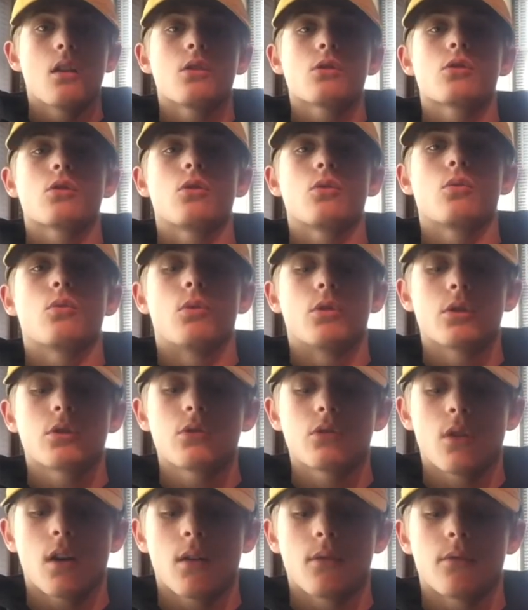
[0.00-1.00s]
So
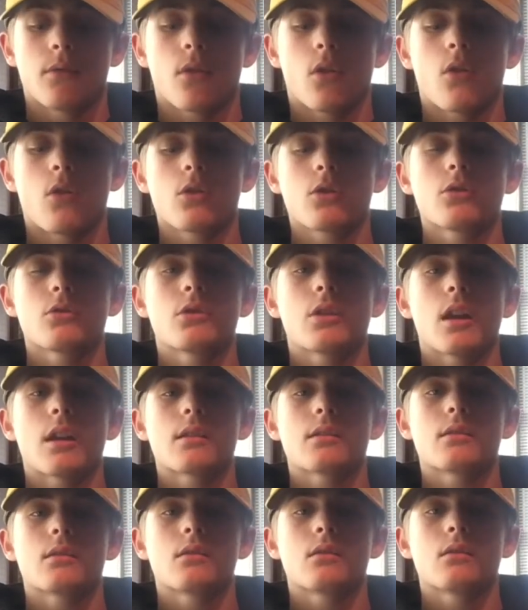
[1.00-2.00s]
once you have all your
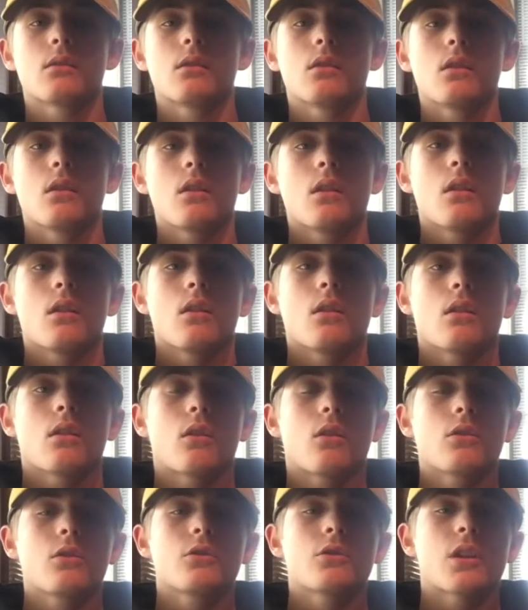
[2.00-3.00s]
tests
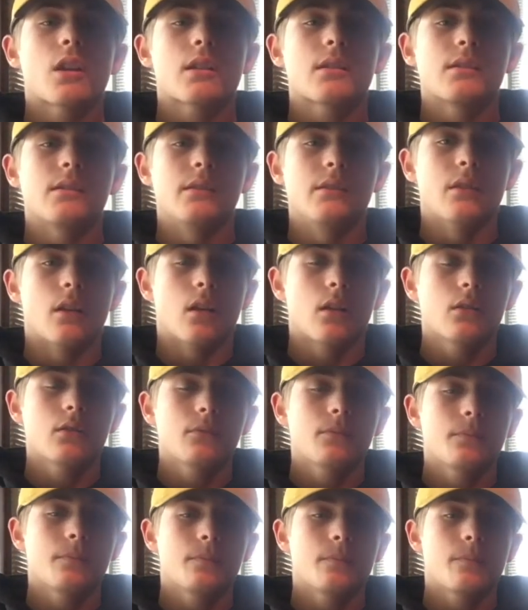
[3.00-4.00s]

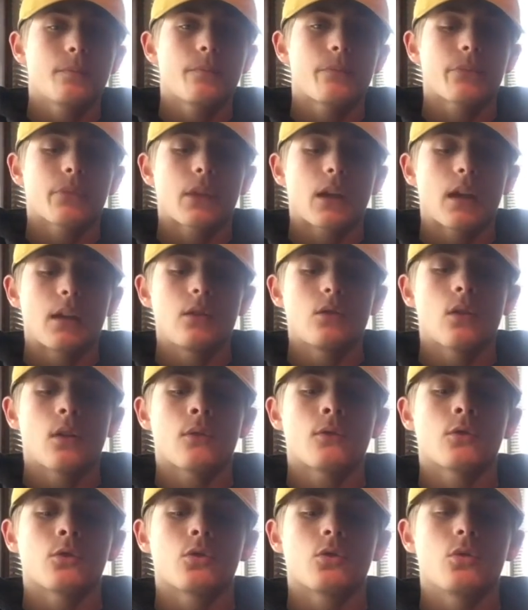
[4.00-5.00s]
done, and you
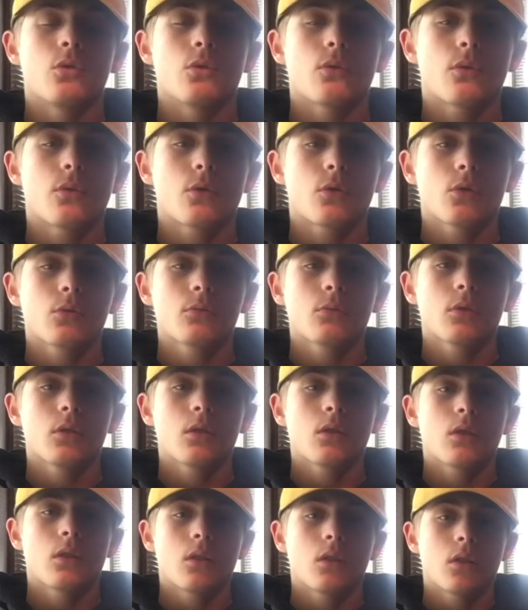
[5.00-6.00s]
have your uniform,
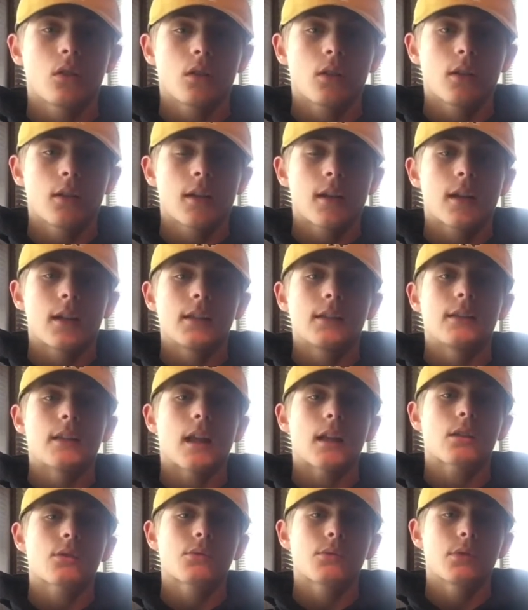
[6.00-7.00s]

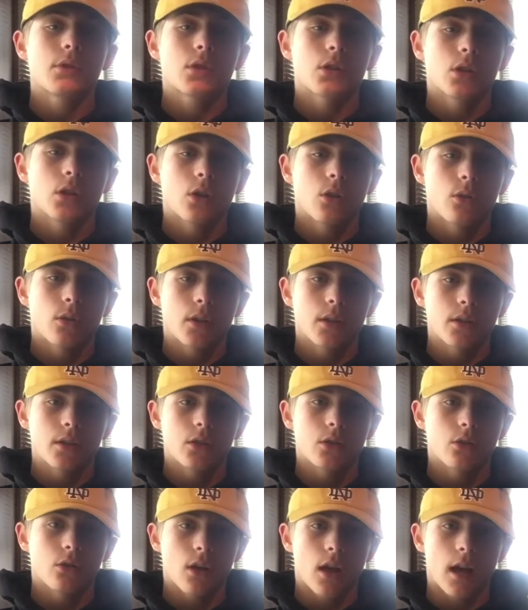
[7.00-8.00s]
that's when you could go
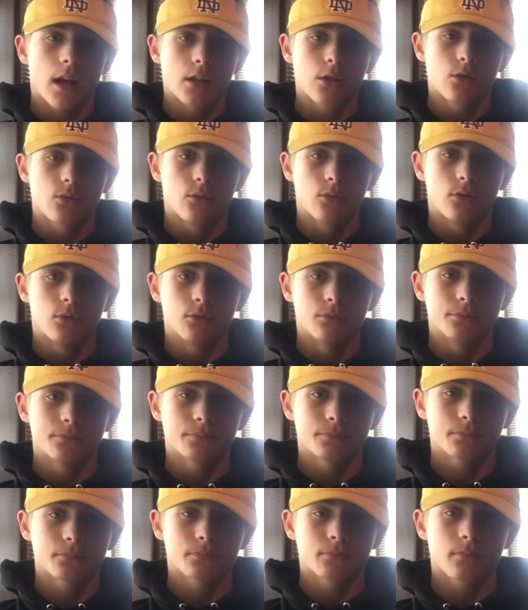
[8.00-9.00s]
into your actual,
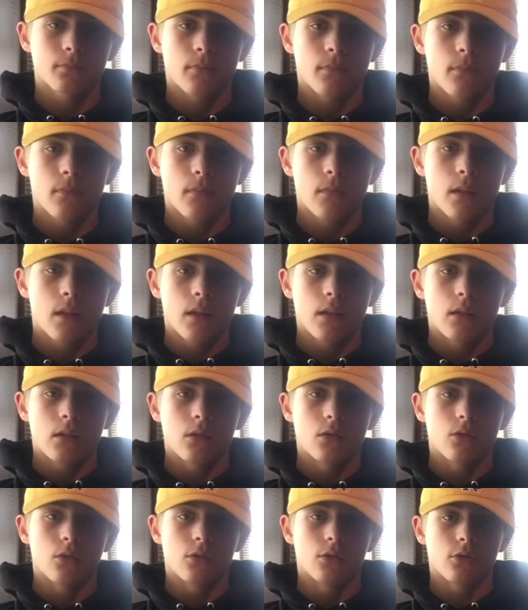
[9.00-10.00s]

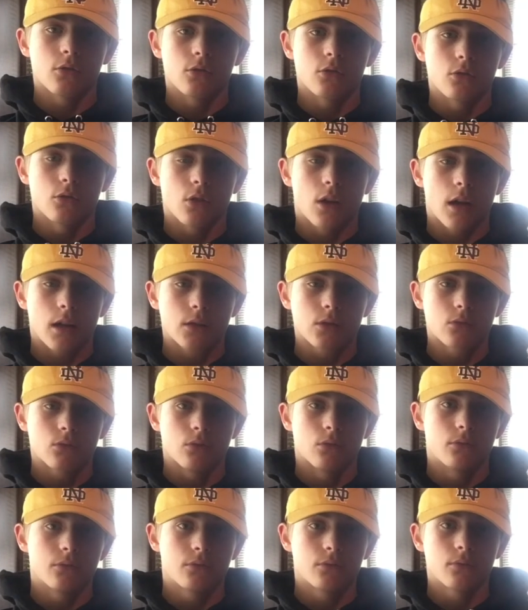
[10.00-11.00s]
your
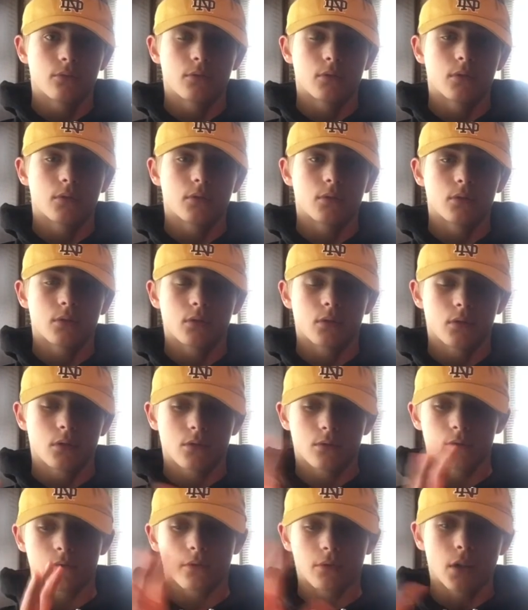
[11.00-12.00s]
actual
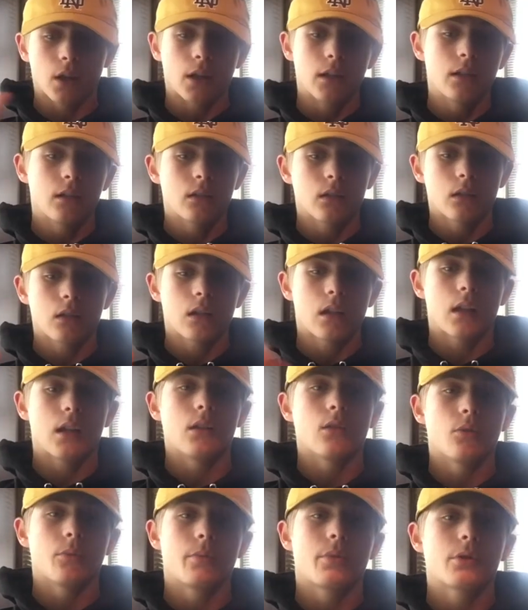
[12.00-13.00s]
flight,
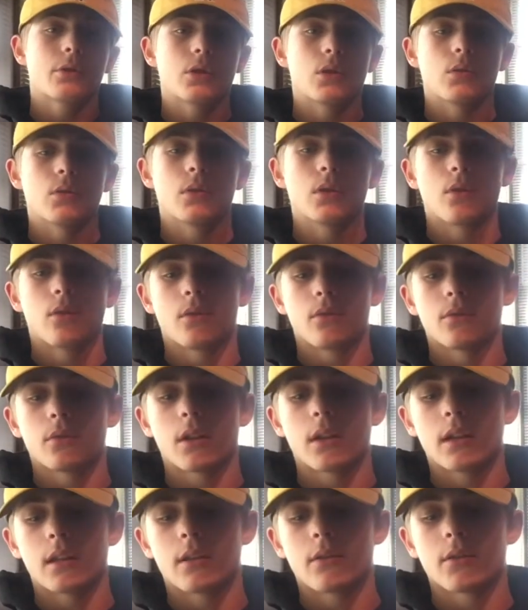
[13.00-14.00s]
and they'll put you into a
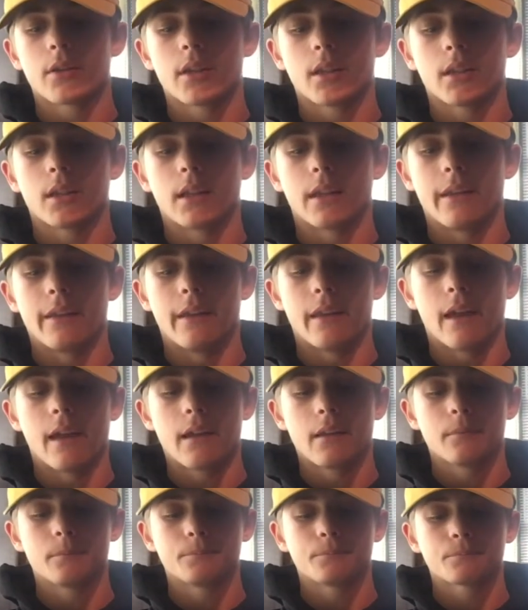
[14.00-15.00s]
flight and everything like that.